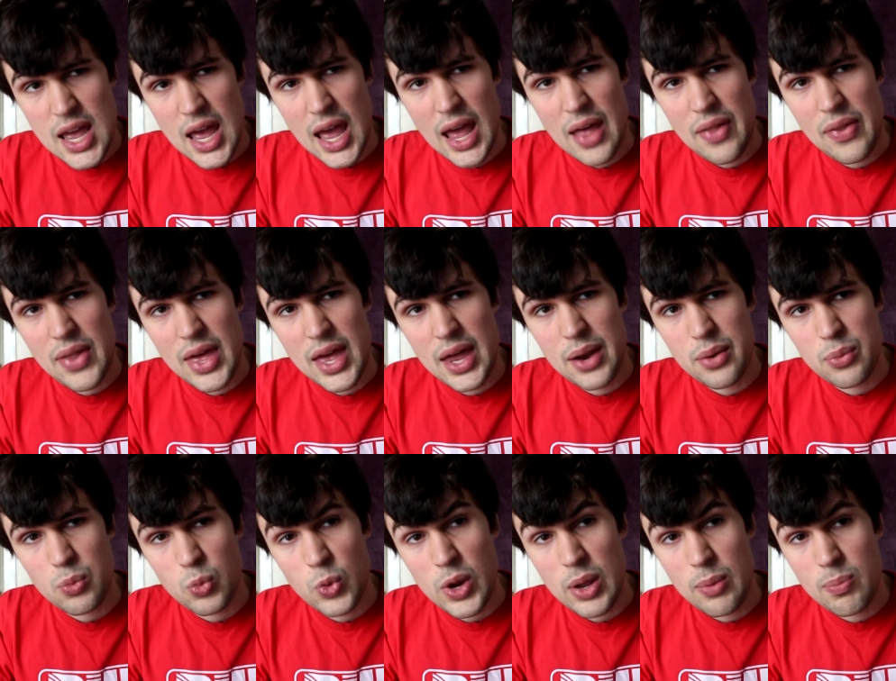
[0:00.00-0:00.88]
and
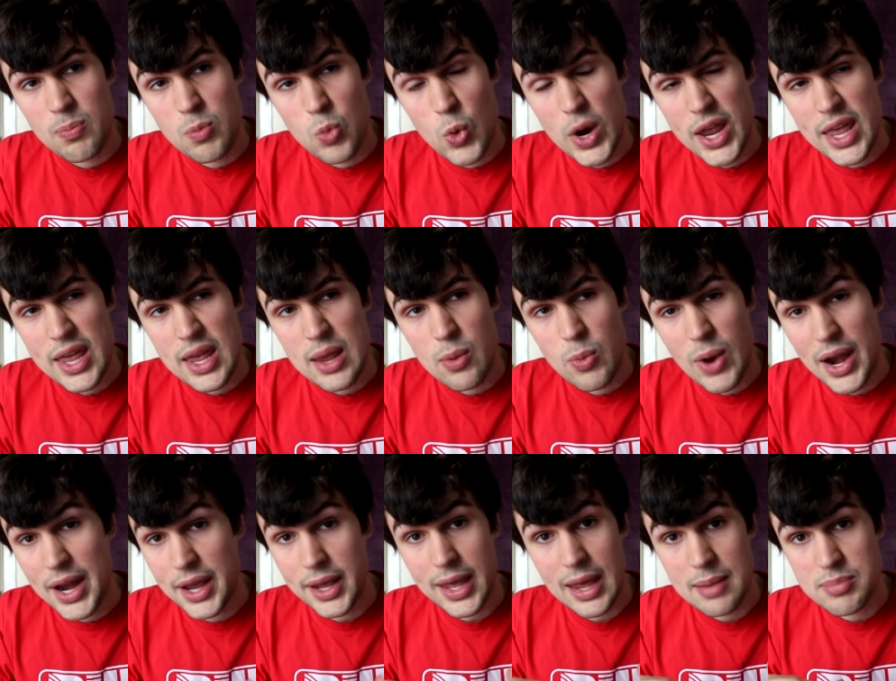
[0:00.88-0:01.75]
then we
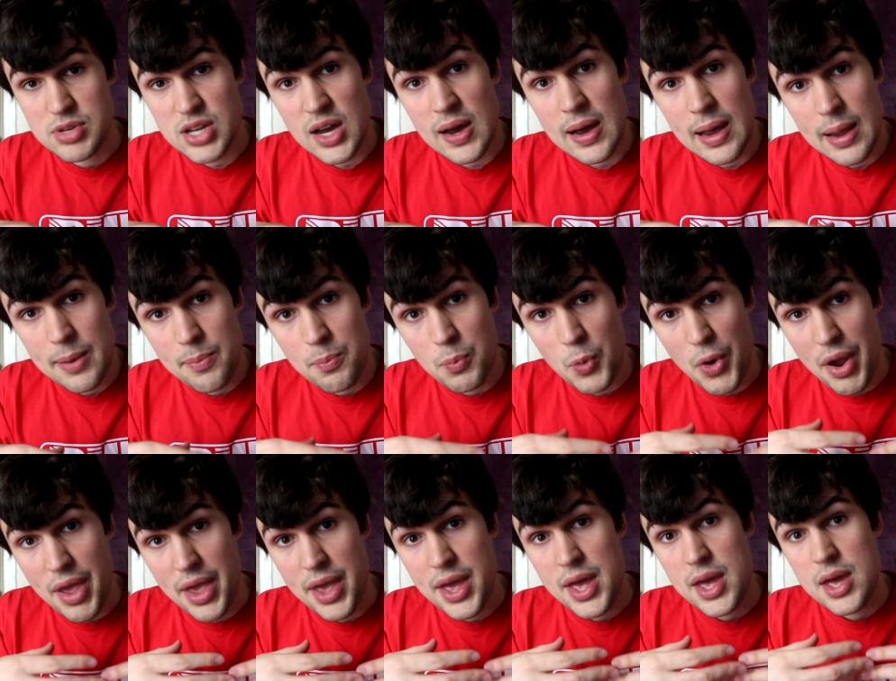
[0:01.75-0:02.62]
when it came time,
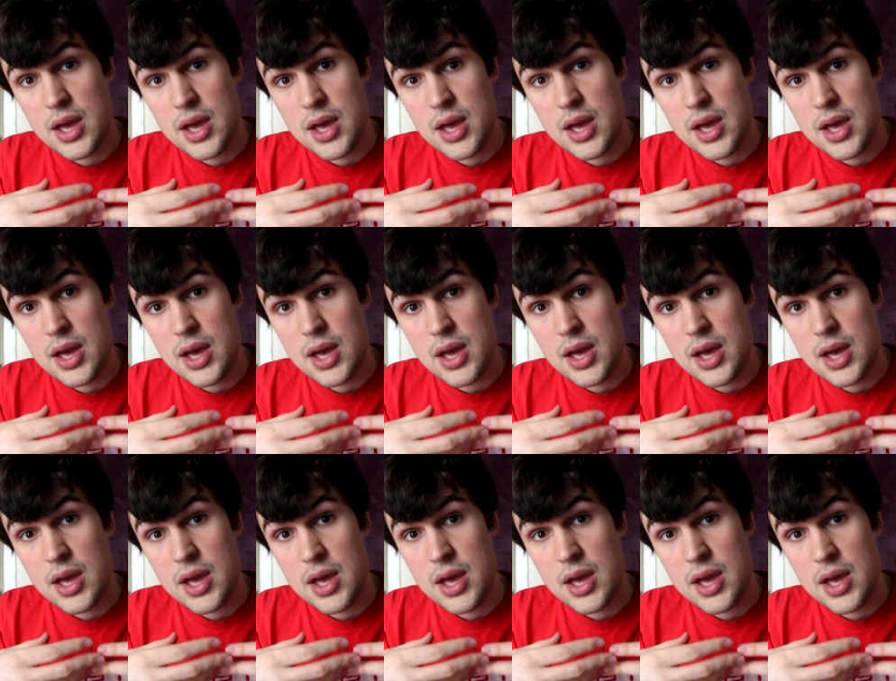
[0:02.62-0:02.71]
we